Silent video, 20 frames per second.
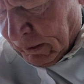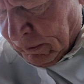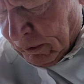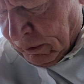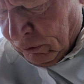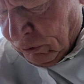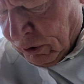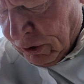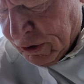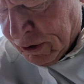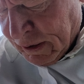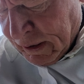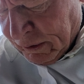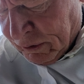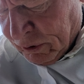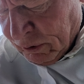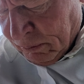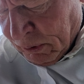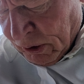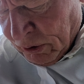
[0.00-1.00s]
The Lord
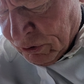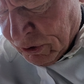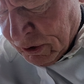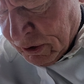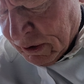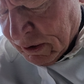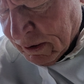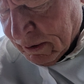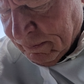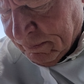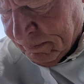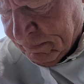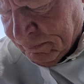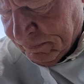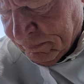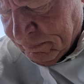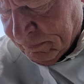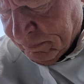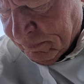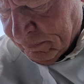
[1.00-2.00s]
said to Moses
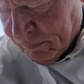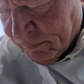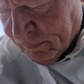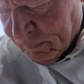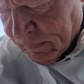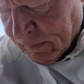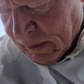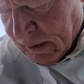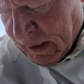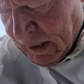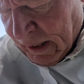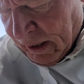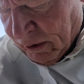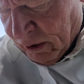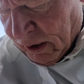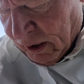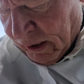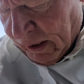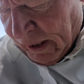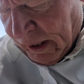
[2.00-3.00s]

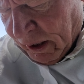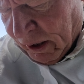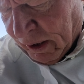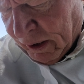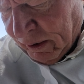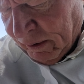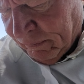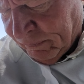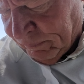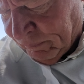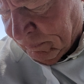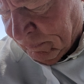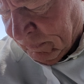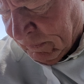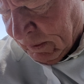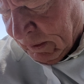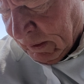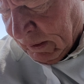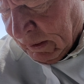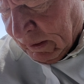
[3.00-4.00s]
and Aaron
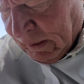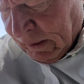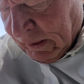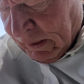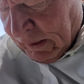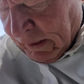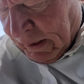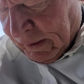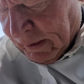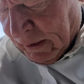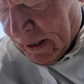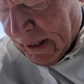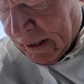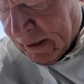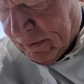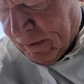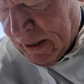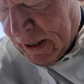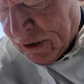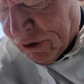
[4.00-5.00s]
in the
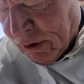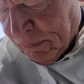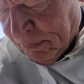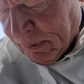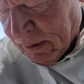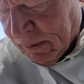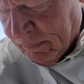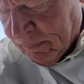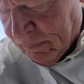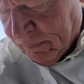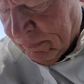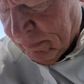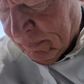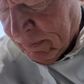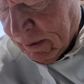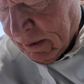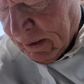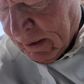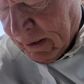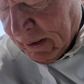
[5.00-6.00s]
land of Egypt,
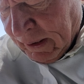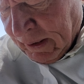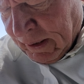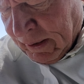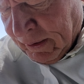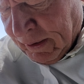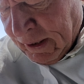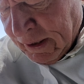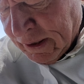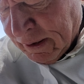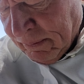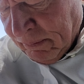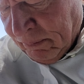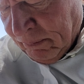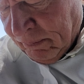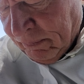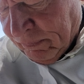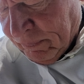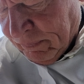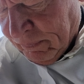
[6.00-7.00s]
This
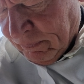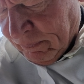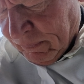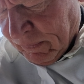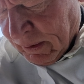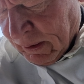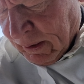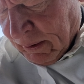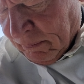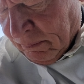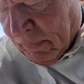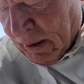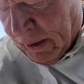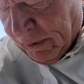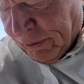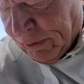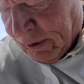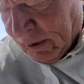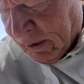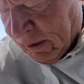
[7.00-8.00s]

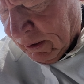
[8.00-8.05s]
month